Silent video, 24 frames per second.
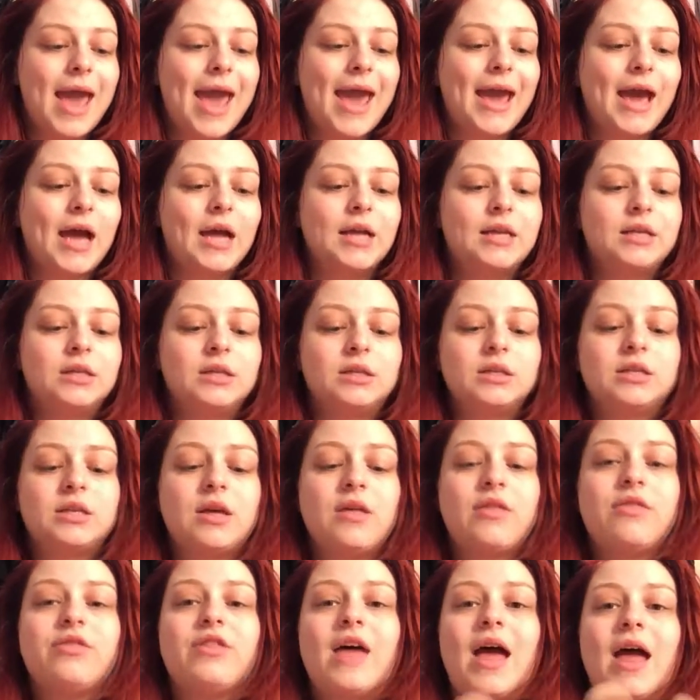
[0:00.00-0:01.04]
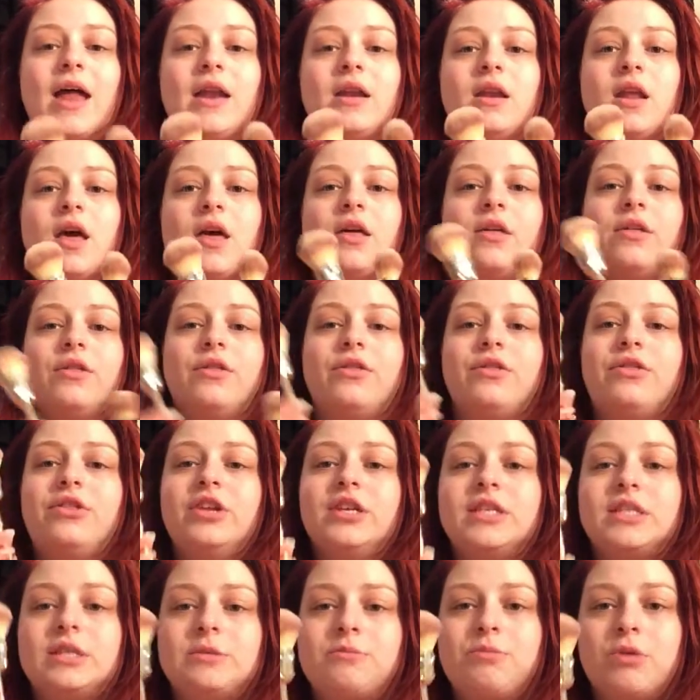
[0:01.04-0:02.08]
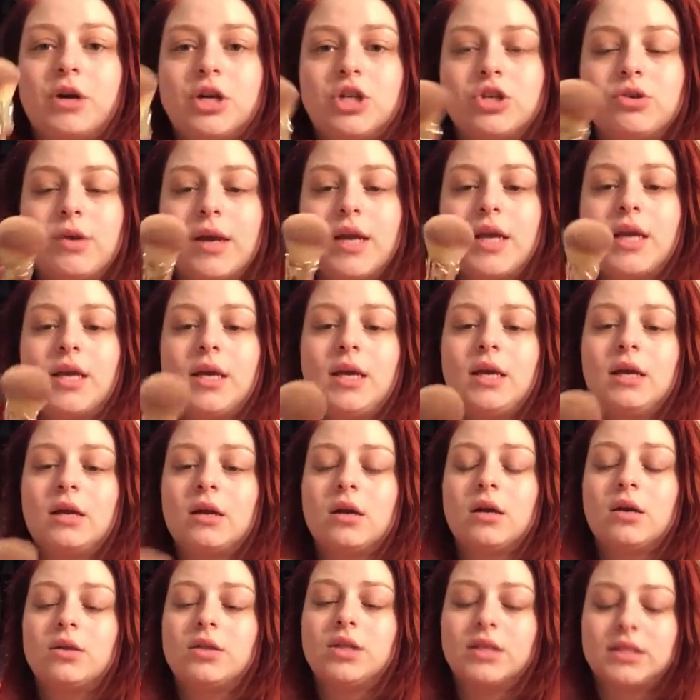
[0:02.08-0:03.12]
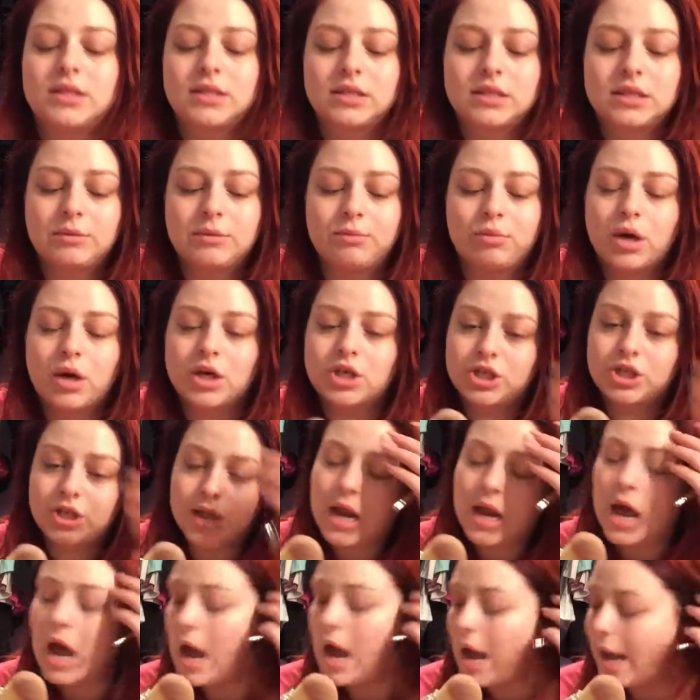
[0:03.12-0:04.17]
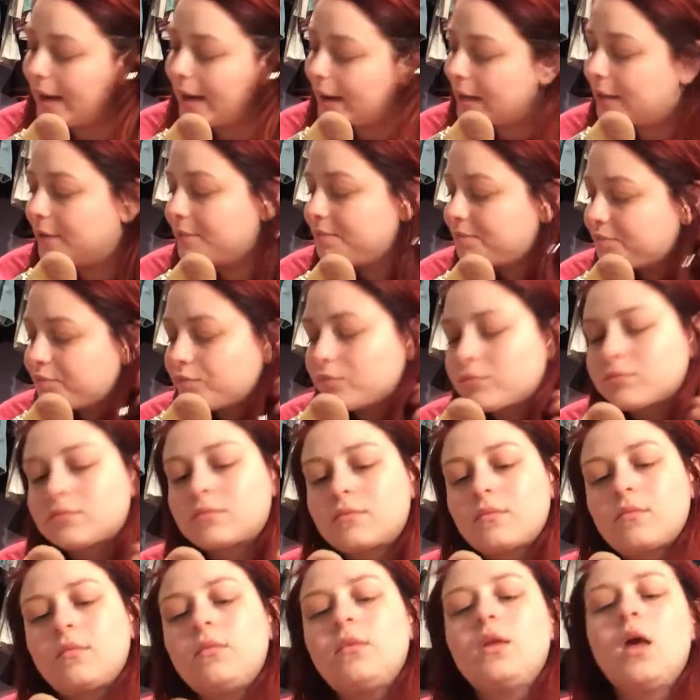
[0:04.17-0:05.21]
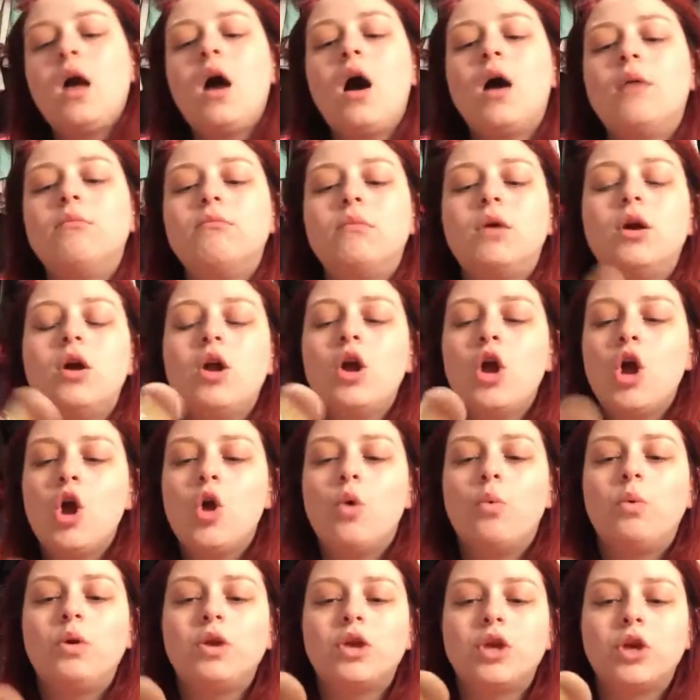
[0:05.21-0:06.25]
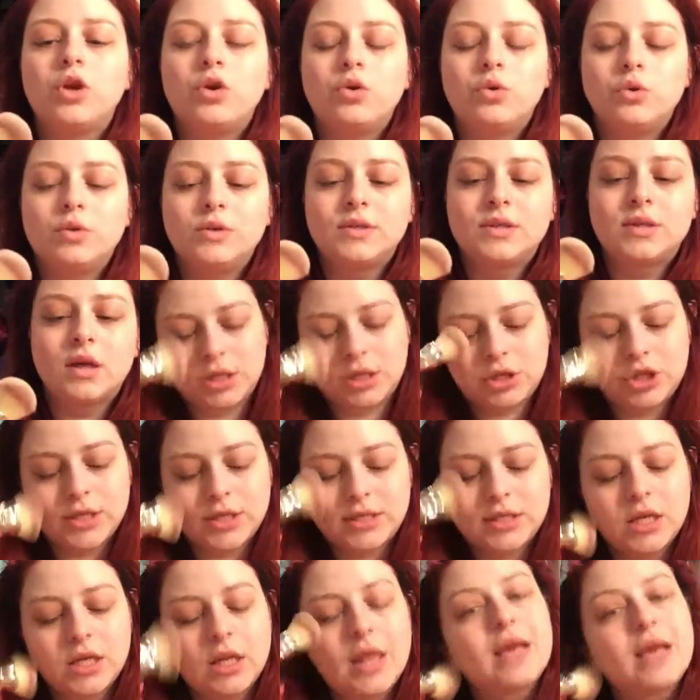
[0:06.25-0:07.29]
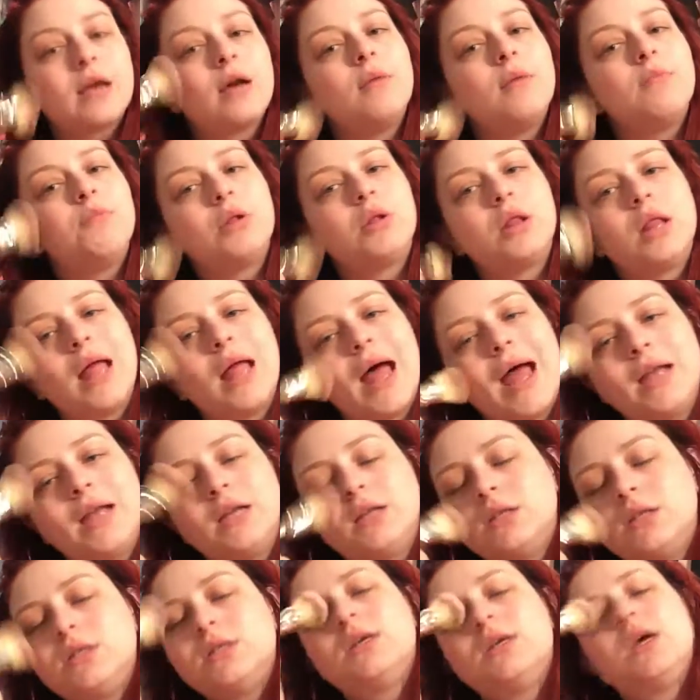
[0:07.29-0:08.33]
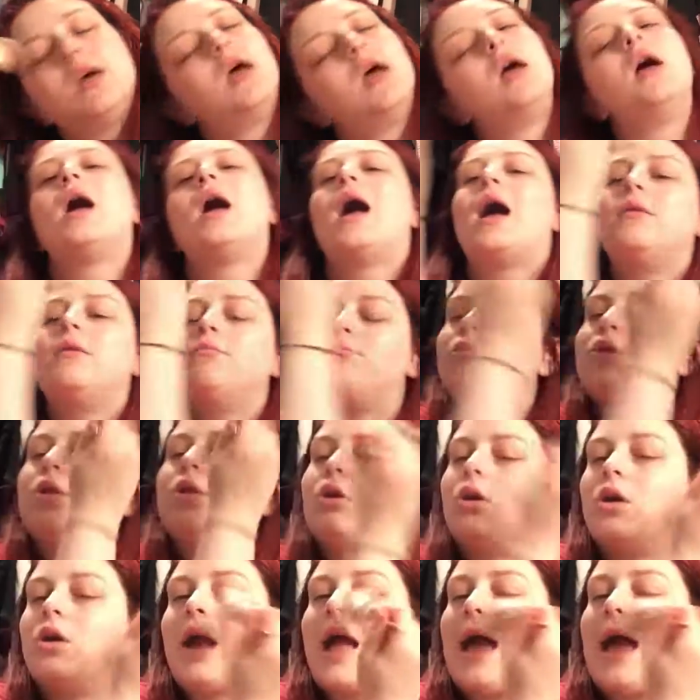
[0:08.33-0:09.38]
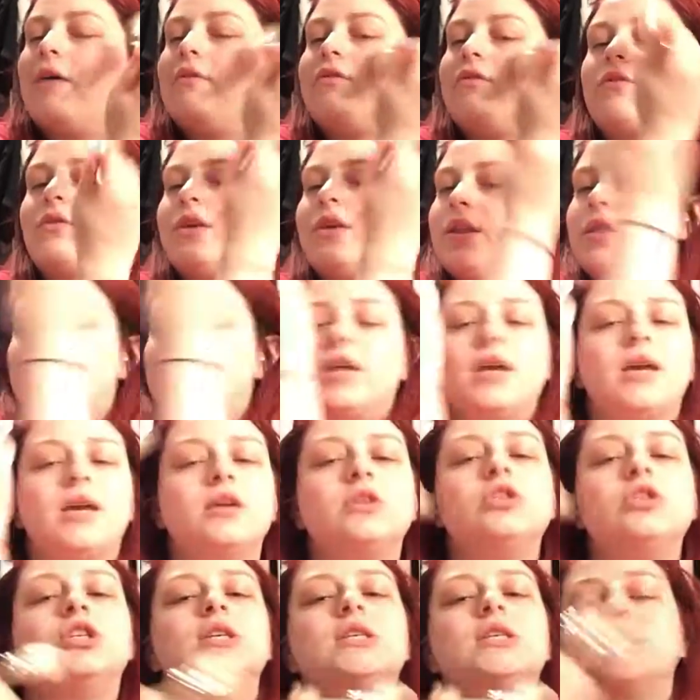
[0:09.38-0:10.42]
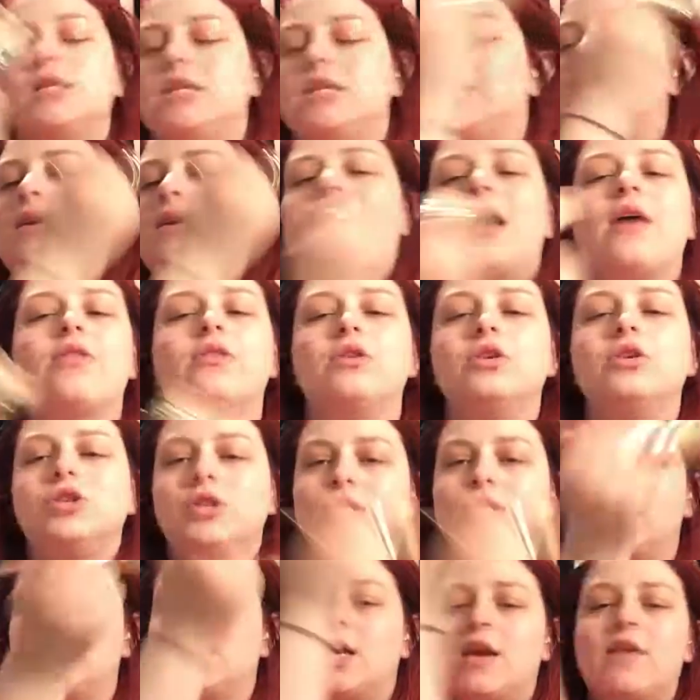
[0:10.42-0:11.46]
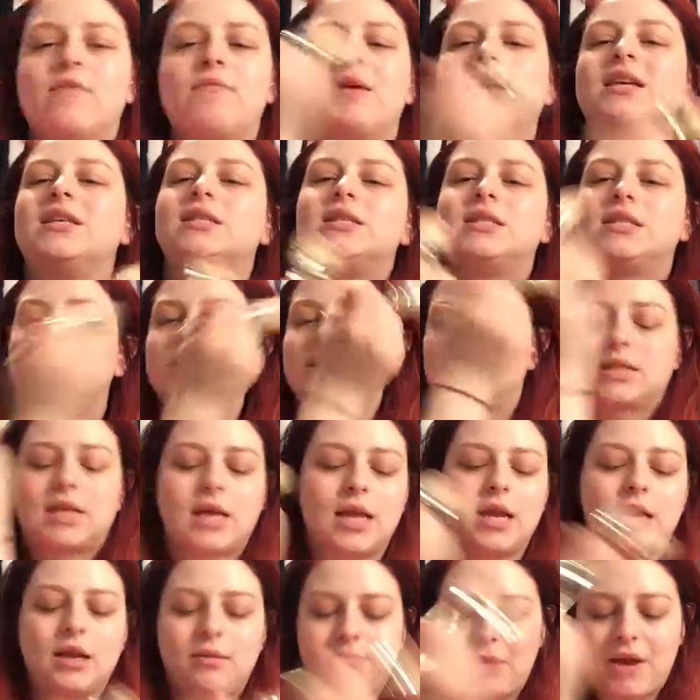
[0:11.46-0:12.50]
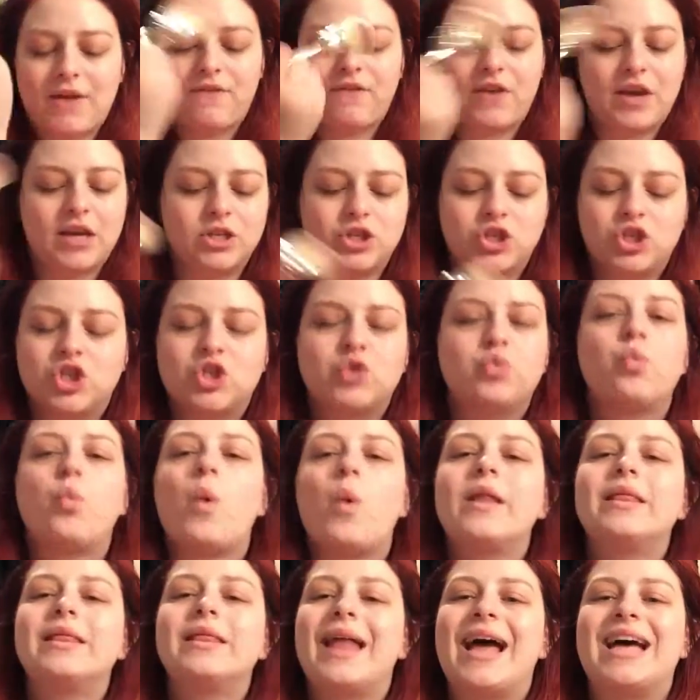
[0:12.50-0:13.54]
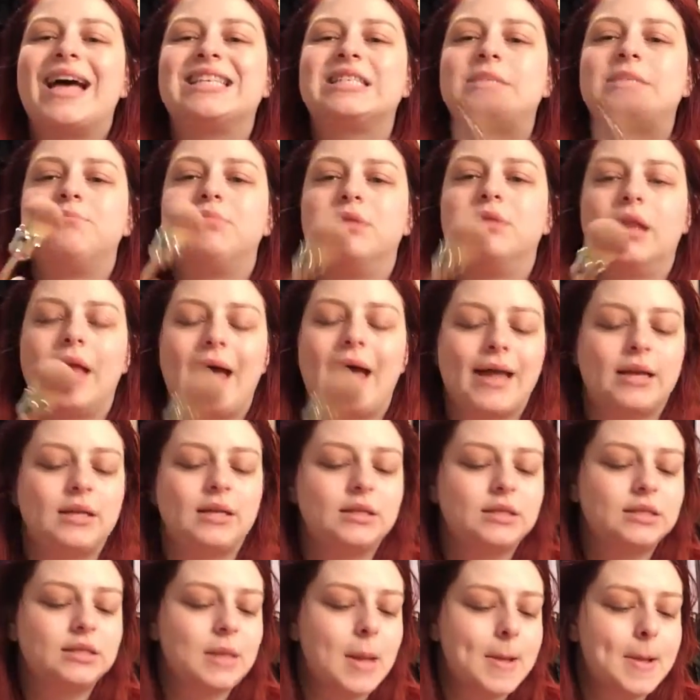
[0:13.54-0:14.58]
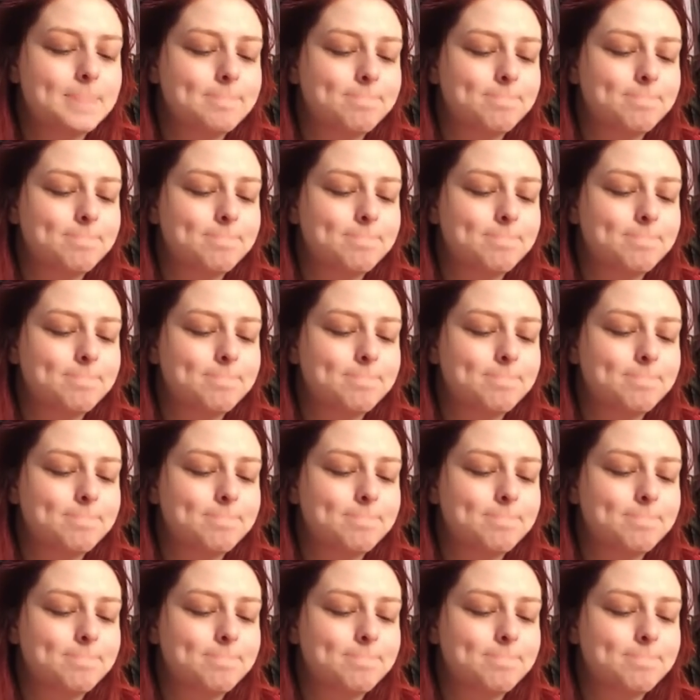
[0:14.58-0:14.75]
And then this brush right here, this is the brush that I will use just to like blend and blur everything just together, just to give my skin, my face, just one last blend.